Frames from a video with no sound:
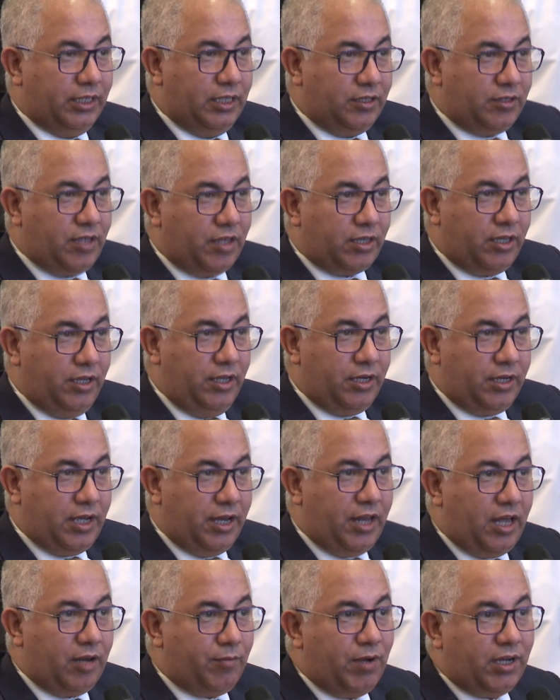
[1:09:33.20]
for Turkey.
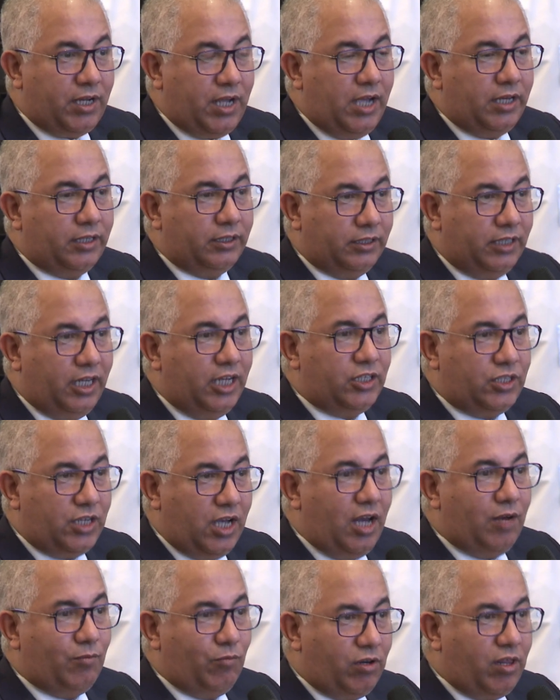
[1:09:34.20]
There was
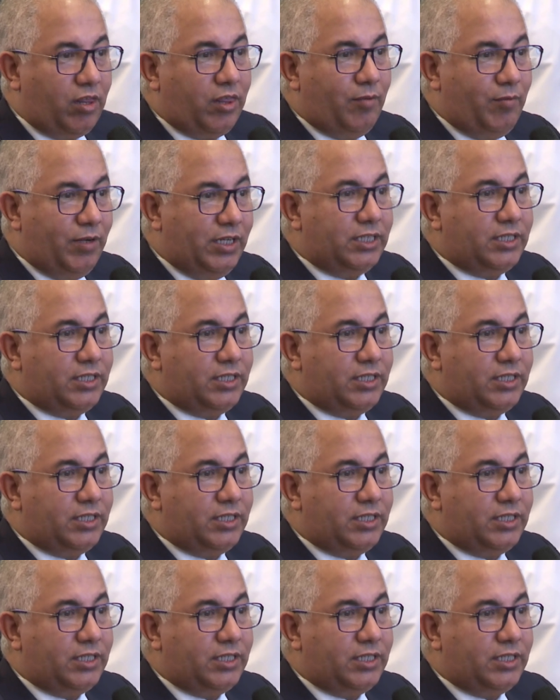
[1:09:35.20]
Arbakan.